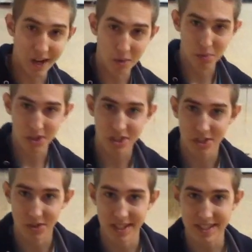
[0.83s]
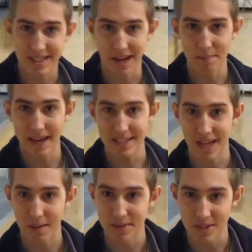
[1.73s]
Oakbrook students, I'm Matt
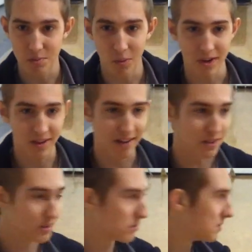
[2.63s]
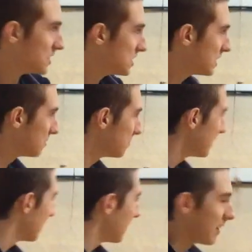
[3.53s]
Thomas reporting live here from the gym.
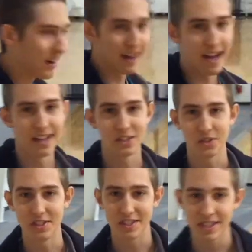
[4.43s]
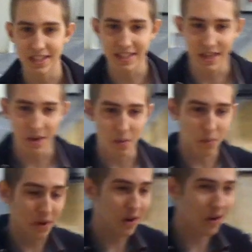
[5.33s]
Uh, as you can see,
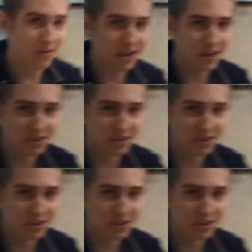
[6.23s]
we're currently